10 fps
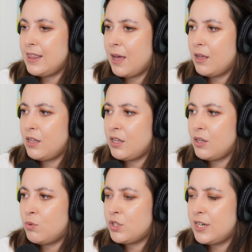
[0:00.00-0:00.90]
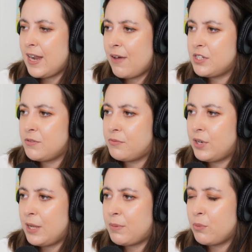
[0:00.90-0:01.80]
that it wasn't evident
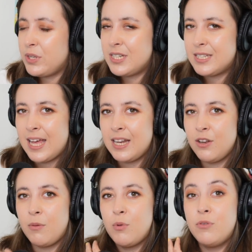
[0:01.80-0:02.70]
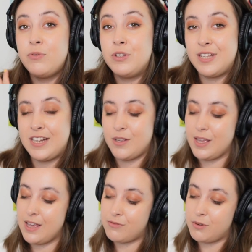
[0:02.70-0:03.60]
flip, but we did get a lot more falsetto
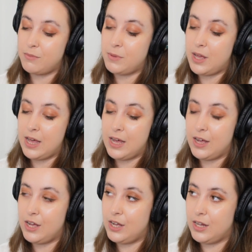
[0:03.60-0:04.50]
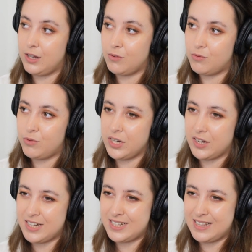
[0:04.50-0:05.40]
here from Earl. Really nice.